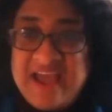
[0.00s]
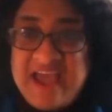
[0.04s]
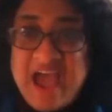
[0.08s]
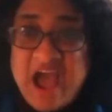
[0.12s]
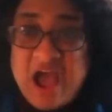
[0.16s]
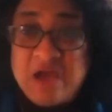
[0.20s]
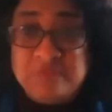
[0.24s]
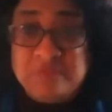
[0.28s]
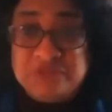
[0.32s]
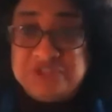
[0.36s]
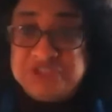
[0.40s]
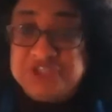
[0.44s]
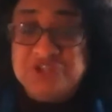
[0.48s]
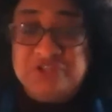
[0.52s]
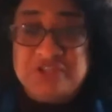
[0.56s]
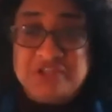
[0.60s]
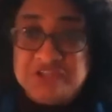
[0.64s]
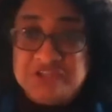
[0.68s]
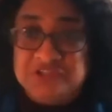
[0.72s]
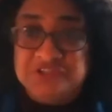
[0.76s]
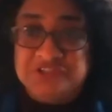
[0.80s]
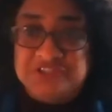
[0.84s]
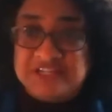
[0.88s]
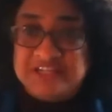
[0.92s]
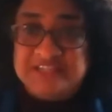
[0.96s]
And we showed that
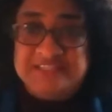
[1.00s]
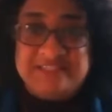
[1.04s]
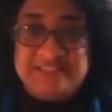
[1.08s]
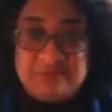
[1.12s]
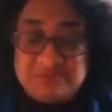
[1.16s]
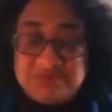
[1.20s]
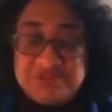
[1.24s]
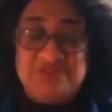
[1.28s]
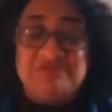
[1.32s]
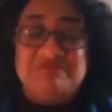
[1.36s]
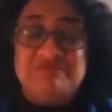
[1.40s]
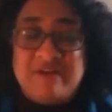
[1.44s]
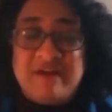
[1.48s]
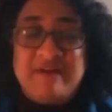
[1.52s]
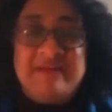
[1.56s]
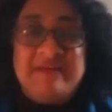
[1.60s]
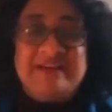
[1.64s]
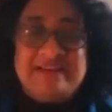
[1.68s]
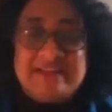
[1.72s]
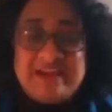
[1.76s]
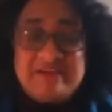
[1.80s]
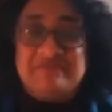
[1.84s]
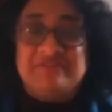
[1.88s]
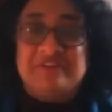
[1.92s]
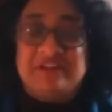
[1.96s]
news consumption very
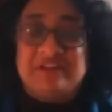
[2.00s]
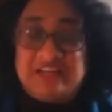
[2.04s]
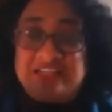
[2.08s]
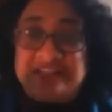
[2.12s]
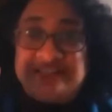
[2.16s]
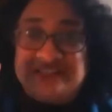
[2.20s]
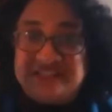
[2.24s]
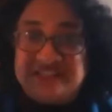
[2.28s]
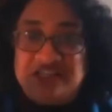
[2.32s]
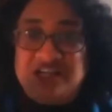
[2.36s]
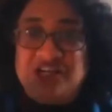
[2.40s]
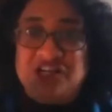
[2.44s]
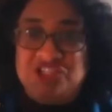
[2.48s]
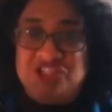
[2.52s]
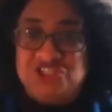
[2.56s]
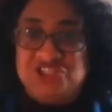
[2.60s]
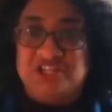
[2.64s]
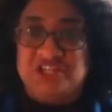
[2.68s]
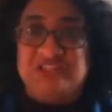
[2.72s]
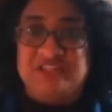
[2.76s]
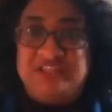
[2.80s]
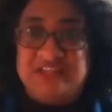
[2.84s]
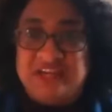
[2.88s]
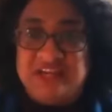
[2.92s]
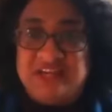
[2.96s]
definitely surged
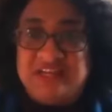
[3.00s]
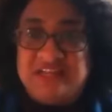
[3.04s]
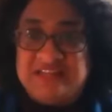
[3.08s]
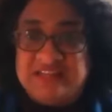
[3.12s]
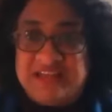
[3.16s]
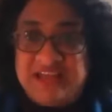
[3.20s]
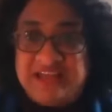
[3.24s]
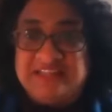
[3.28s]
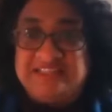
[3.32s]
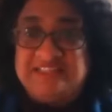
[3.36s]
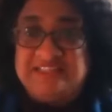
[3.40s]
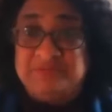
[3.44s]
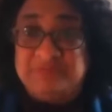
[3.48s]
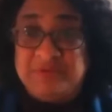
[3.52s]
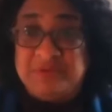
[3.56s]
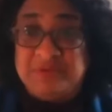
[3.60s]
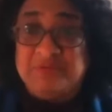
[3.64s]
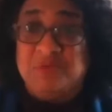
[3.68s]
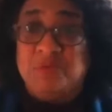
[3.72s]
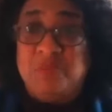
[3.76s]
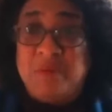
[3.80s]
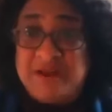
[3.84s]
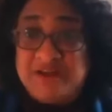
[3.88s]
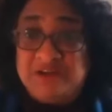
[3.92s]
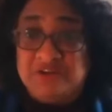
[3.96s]
in the early days as
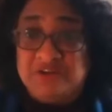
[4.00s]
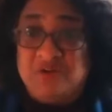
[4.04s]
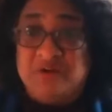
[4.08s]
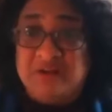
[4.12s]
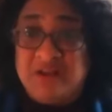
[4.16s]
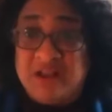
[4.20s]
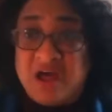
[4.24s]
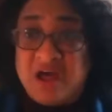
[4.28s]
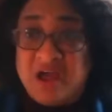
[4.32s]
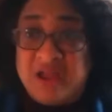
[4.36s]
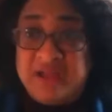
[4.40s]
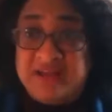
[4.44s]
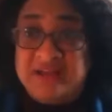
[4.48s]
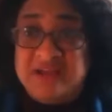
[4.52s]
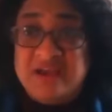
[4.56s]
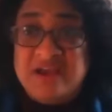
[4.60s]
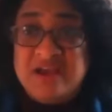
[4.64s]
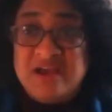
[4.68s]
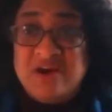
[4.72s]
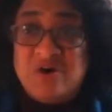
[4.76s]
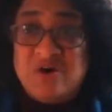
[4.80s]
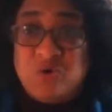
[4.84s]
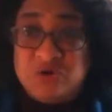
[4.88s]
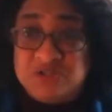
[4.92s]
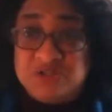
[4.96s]
people went online
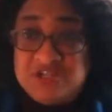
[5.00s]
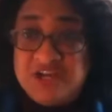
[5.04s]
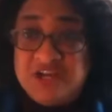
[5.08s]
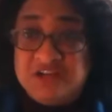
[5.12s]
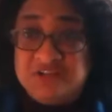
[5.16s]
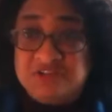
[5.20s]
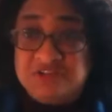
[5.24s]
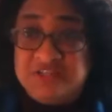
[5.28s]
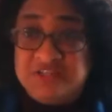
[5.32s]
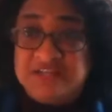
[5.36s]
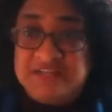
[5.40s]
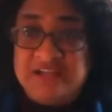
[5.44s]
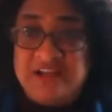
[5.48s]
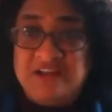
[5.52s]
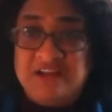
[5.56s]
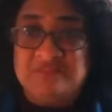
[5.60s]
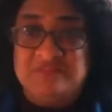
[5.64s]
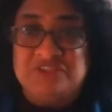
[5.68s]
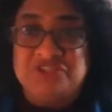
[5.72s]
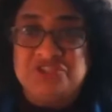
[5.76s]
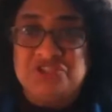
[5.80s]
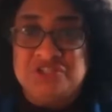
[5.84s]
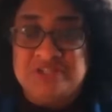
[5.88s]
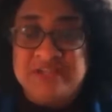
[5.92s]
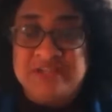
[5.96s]
or turned to their
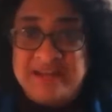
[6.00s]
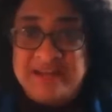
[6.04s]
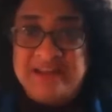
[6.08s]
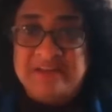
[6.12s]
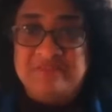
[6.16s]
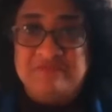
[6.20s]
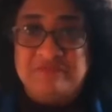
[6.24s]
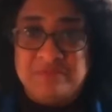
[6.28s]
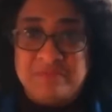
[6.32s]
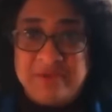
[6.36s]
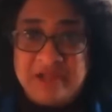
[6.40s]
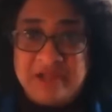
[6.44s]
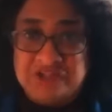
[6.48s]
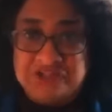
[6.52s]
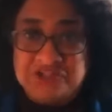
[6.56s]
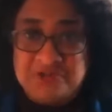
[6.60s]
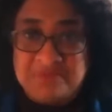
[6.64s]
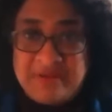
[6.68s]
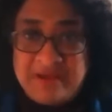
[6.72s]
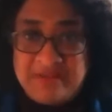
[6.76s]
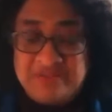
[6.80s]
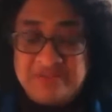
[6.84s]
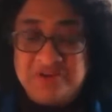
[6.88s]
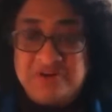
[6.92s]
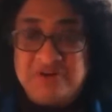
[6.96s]
television to get information
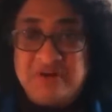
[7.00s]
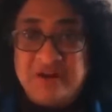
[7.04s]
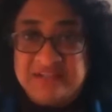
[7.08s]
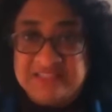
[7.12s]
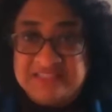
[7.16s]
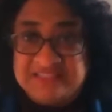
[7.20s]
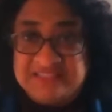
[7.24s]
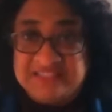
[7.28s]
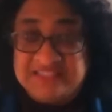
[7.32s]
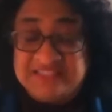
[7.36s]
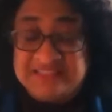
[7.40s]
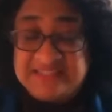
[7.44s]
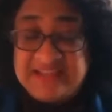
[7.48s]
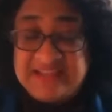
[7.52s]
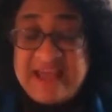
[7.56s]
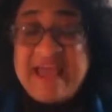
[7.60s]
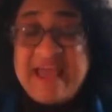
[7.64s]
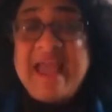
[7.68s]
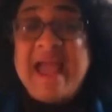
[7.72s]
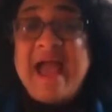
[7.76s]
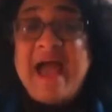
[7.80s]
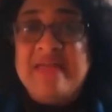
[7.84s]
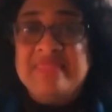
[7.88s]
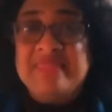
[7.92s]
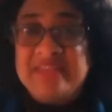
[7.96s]
about the crisis.
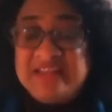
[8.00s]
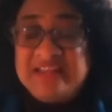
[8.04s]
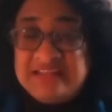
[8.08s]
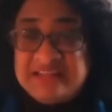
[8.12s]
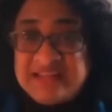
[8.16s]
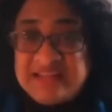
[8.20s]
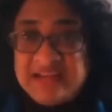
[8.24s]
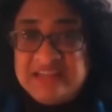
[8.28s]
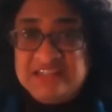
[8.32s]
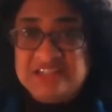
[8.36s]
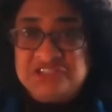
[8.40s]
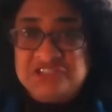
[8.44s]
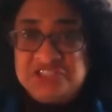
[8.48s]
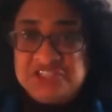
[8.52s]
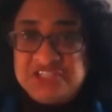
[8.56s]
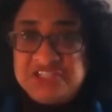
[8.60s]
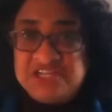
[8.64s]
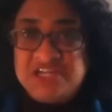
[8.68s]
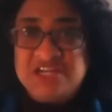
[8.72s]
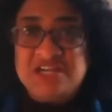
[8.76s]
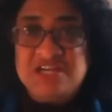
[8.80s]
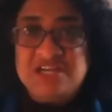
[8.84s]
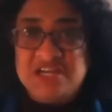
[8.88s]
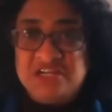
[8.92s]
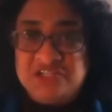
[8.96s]
And they tended to
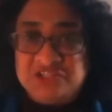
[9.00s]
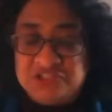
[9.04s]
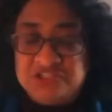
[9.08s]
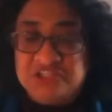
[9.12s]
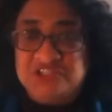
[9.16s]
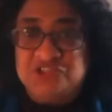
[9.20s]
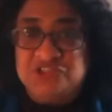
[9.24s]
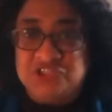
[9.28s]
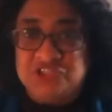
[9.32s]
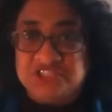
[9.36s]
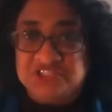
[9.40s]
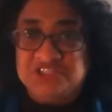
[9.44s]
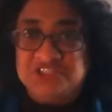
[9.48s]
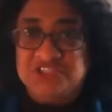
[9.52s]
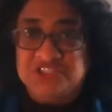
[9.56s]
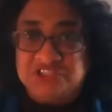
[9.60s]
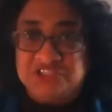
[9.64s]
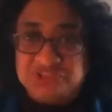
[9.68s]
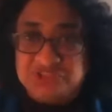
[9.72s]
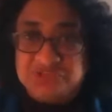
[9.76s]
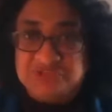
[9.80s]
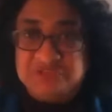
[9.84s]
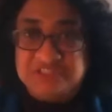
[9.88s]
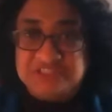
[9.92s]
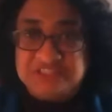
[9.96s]
turn to the trusted
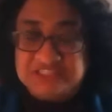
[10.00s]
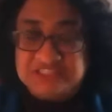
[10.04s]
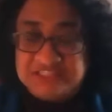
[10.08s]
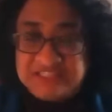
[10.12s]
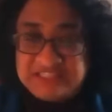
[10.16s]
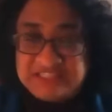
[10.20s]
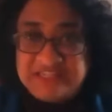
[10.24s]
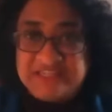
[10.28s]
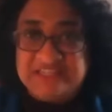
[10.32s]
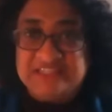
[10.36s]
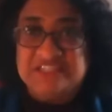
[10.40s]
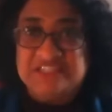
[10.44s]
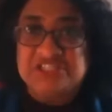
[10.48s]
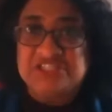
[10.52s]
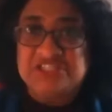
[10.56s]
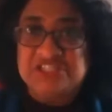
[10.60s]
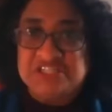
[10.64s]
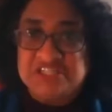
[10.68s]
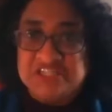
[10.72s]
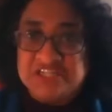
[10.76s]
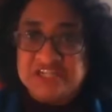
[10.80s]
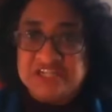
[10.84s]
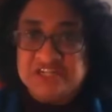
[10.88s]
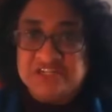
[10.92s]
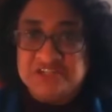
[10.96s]
sources. They tended to
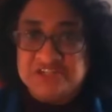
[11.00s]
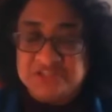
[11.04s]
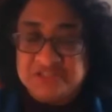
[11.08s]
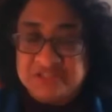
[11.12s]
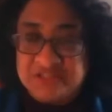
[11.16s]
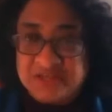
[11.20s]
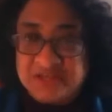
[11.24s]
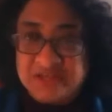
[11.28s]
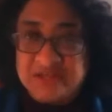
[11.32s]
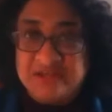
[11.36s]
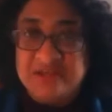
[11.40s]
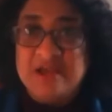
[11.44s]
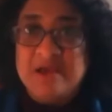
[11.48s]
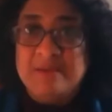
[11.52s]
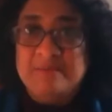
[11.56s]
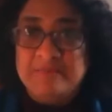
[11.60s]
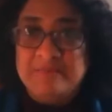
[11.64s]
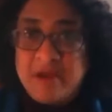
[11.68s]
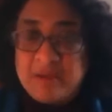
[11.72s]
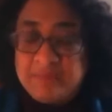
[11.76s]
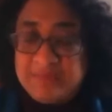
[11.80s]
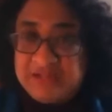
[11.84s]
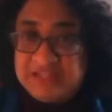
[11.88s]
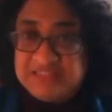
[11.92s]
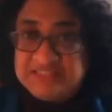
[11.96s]
turn to the
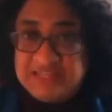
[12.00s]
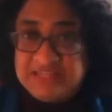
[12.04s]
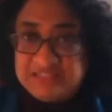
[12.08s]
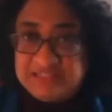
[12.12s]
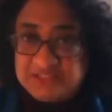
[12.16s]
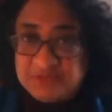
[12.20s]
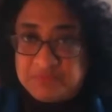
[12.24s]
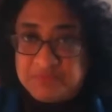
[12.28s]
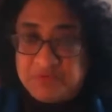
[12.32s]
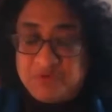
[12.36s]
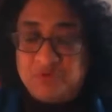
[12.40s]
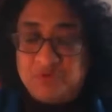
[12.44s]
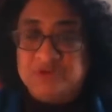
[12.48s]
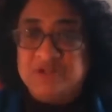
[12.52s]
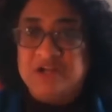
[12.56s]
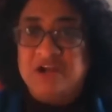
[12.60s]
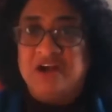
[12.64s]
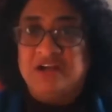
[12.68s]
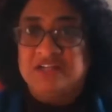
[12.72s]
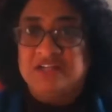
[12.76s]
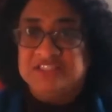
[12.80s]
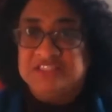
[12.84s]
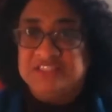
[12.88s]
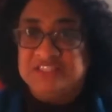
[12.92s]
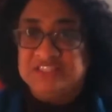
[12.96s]
public sector
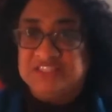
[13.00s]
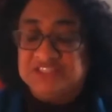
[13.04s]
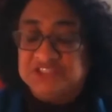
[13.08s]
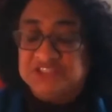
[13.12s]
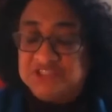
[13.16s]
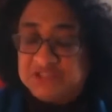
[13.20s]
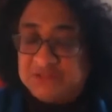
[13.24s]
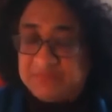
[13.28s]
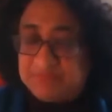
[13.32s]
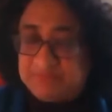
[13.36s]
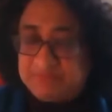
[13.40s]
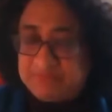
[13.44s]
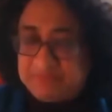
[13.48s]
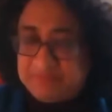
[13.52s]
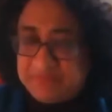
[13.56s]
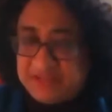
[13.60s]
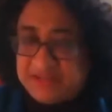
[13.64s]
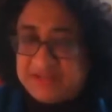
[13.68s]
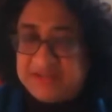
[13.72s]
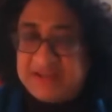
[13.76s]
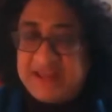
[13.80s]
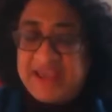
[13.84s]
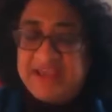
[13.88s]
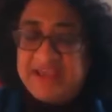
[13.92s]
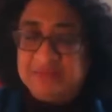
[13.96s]
broadcasters, to the
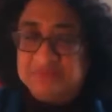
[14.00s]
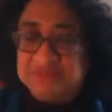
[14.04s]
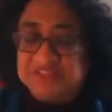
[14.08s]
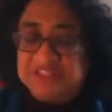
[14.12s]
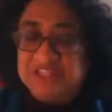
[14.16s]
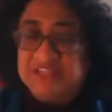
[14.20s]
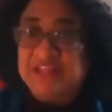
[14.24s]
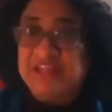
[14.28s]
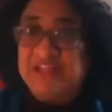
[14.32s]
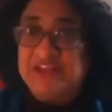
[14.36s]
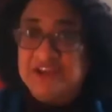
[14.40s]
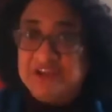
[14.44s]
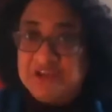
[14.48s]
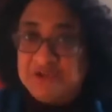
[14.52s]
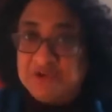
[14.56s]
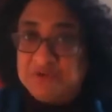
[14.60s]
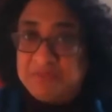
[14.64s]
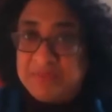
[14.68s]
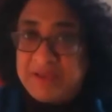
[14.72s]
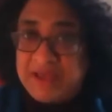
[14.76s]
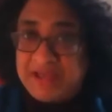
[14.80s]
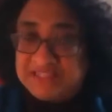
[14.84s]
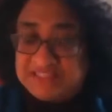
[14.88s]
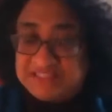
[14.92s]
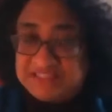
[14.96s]
big names that they knew
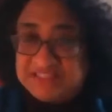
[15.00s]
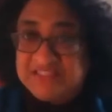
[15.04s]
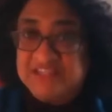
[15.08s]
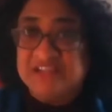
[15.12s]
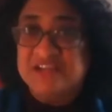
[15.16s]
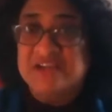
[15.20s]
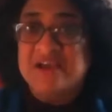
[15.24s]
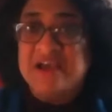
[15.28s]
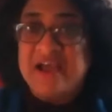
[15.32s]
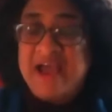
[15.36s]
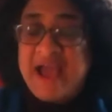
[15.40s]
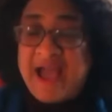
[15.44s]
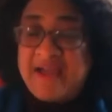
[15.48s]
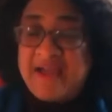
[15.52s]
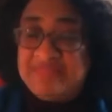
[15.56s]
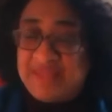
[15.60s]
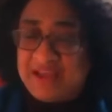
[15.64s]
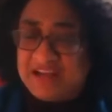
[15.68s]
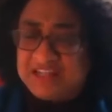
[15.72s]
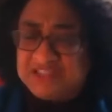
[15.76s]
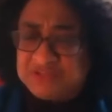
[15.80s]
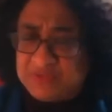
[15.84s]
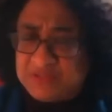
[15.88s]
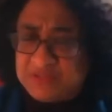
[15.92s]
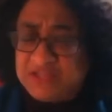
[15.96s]
best. And
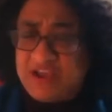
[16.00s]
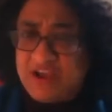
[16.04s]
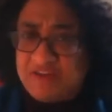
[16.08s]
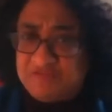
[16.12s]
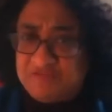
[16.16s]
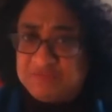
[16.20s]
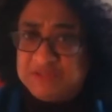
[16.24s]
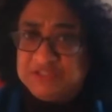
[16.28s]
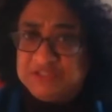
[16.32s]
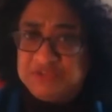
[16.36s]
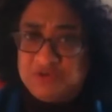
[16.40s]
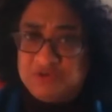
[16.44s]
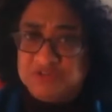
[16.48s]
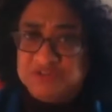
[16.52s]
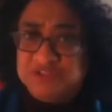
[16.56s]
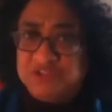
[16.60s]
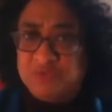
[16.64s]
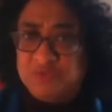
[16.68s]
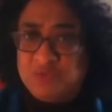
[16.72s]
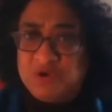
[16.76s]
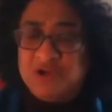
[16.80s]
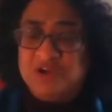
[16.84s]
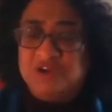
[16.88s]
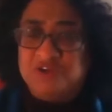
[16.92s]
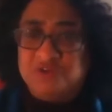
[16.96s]
that's what the governments also
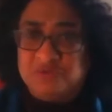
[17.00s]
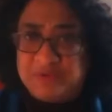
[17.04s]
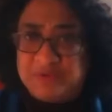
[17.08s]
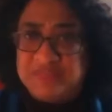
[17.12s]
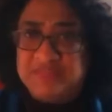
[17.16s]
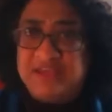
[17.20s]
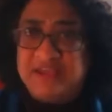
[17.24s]
worked with.